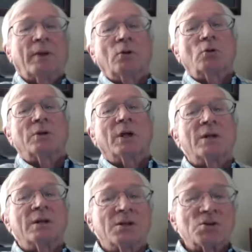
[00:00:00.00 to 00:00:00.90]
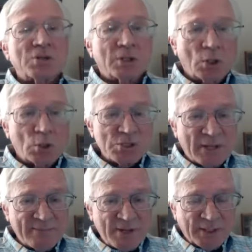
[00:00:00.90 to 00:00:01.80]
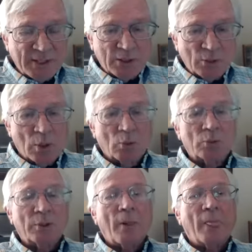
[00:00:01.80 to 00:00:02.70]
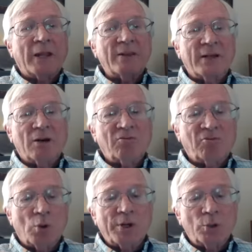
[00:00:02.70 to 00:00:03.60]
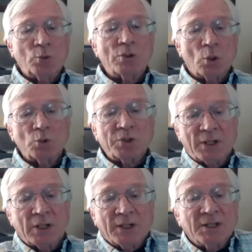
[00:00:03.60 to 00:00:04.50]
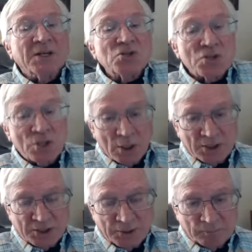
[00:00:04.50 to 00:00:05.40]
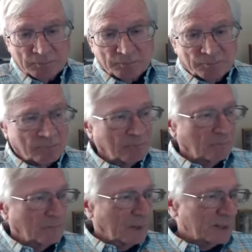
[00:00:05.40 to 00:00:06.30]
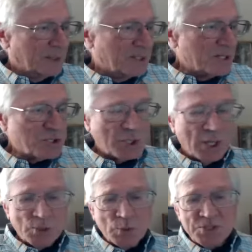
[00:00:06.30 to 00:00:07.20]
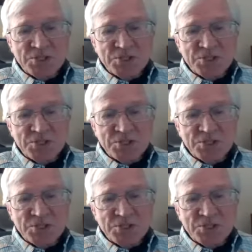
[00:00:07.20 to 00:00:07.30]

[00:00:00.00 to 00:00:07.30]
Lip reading: You didn't disclose everything you own, and therefore you don't get a discharge. The discharge was